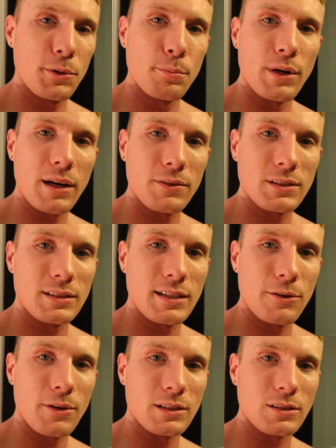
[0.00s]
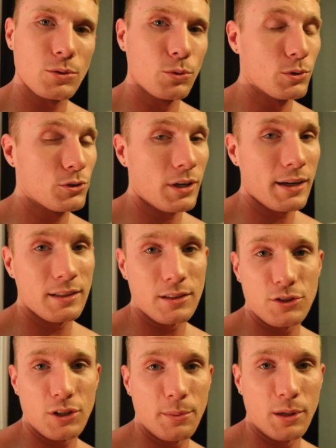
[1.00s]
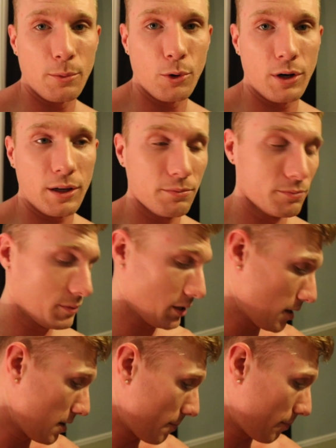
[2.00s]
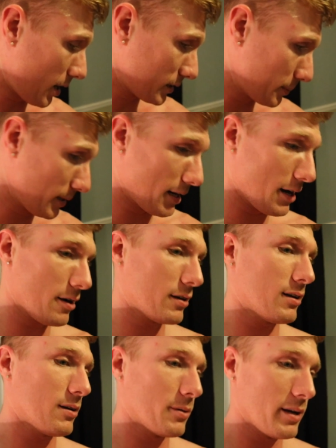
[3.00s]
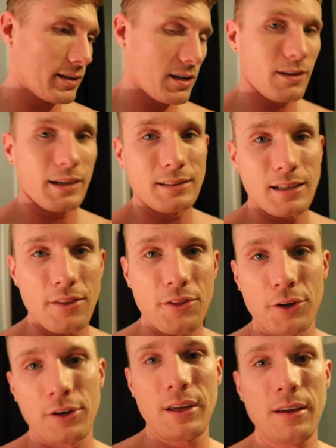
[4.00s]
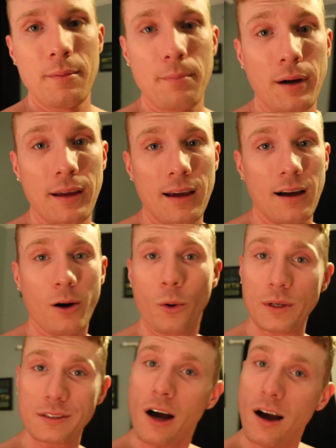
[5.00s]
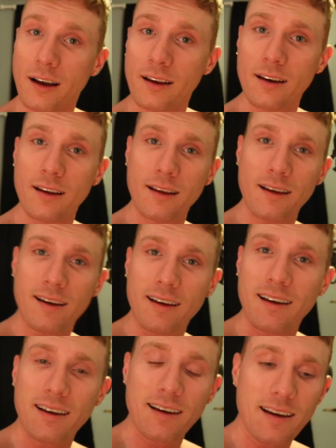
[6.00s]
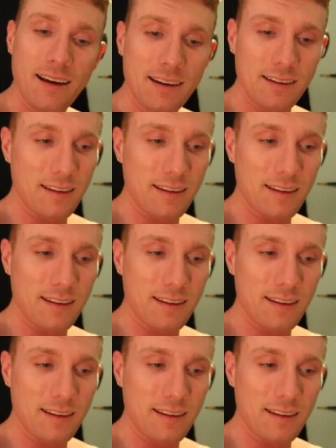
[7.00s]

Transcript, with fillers: a good breakfast and take her to school and try to hit the gym in the morning possibly get a haircut. We're heading out like 10:30, but yeah, I'll quit talking. End